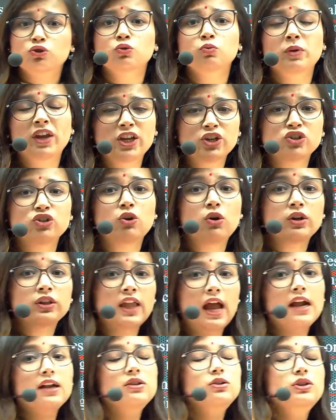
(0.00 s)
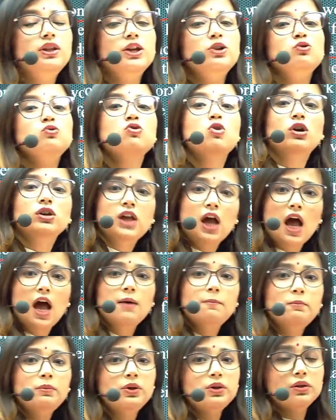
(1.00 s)
to make sure that they do not
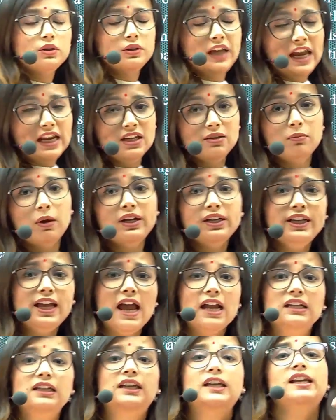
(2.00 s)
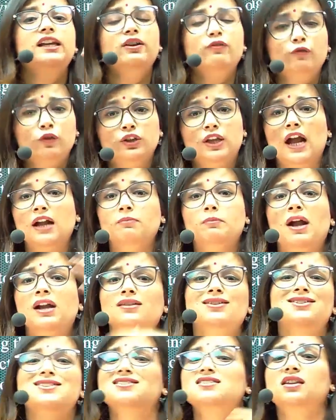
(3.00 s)
harm anybody, and killing for that
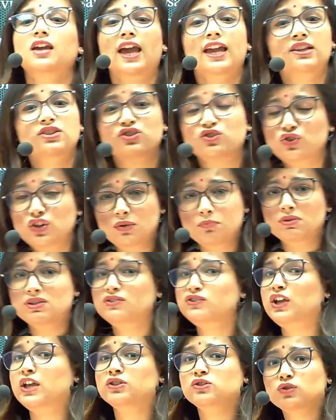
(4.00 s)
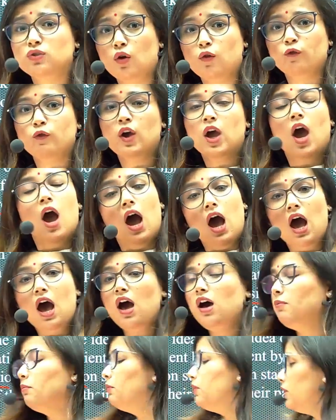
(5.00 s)
matter is the extremest sense of
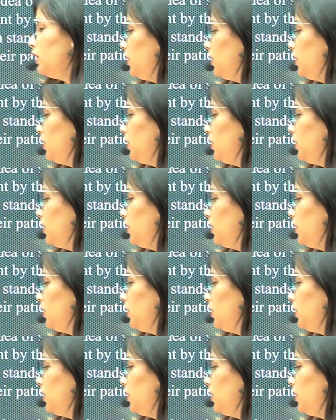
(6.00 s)
harm.